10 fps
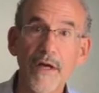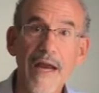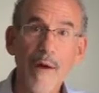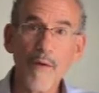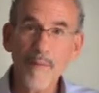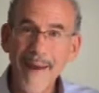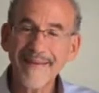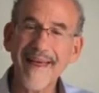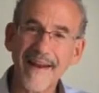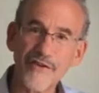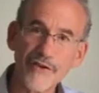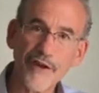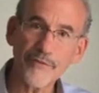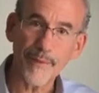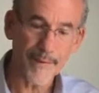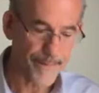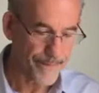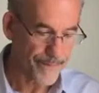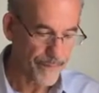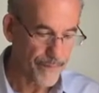And we make that adjustment.
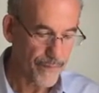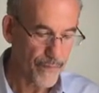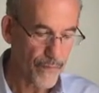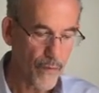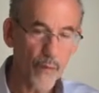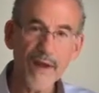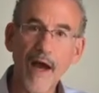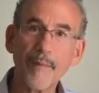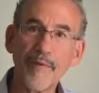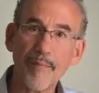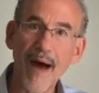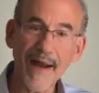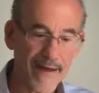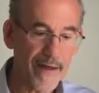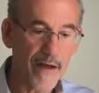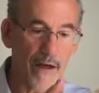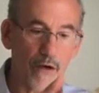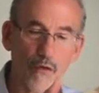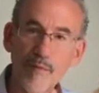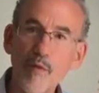We help the body
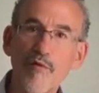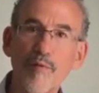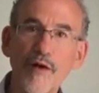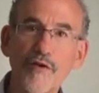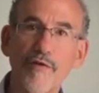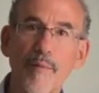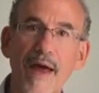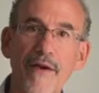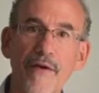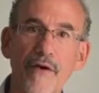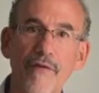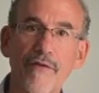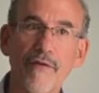remove pressure from that nerve,